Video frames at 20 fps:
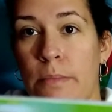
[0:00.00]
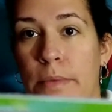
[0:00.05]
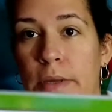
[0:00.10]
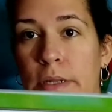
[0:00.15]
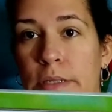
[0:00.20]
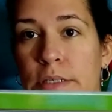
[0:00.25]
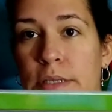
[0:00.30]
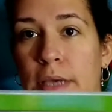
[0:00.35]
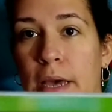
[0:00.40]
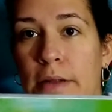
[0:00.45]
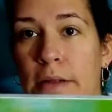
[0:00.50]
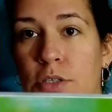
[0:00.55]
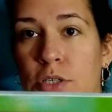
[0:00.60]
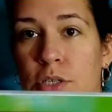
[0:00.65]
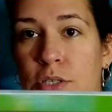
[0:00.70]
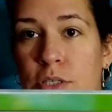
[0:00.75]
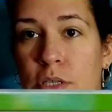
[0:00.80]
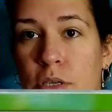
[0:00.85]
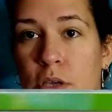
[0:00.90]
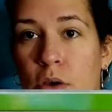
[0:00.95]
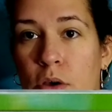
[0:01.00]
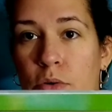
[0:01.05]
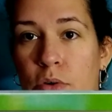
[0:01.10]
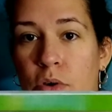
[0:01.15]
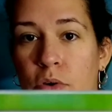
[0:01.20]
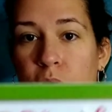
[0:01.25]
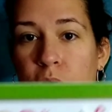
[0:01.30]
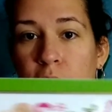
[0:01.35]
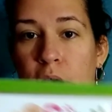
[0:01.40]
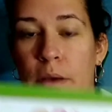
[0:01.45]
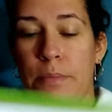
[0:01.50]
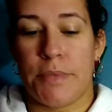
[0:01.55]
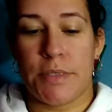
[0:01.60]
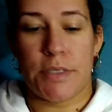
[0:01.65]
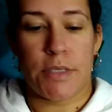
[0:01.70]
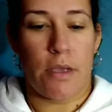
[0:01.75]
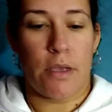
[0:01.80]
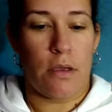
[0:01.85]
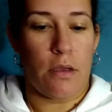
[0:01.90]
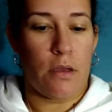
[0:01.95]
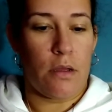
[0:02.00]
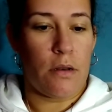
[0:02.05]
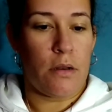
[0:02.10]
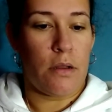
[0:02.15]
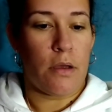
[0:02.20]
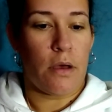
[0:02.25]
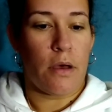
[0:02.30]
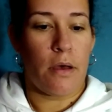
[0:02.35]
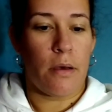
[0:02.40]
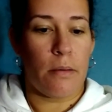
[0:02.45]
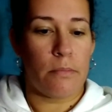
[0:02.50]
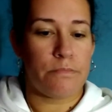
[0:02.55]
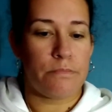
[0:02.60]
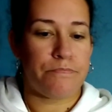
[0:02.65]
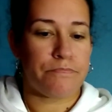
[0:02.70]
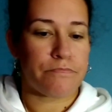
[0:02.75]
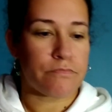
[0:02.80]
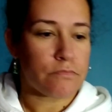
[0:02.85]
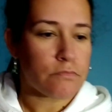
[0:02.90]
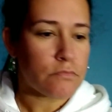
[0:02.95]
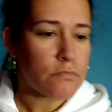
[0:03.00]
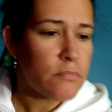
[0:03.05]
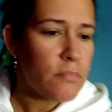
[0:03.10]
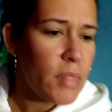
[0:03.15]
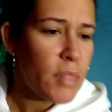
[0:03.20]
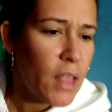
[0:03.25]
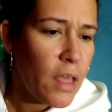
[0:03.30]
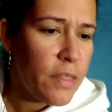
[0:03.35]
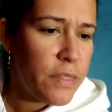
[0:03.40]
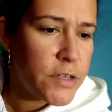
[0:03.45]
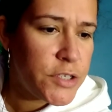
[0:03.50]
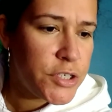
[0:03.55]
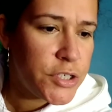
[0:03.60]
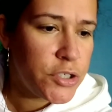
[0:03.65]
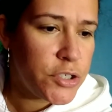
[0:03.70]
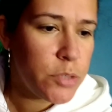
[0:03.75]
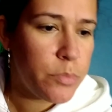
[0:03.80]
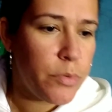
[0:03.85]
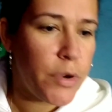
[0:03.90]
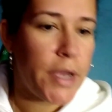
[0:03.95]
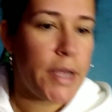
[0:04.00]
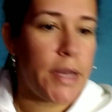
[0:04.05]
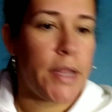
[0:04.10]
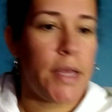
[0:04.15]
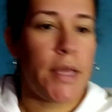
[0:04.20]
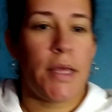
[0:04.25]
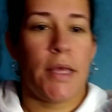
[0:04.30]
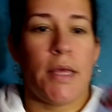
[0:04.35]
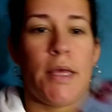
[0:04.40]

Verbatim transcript: But it's got just the cocoa cups and um, the gingerbread.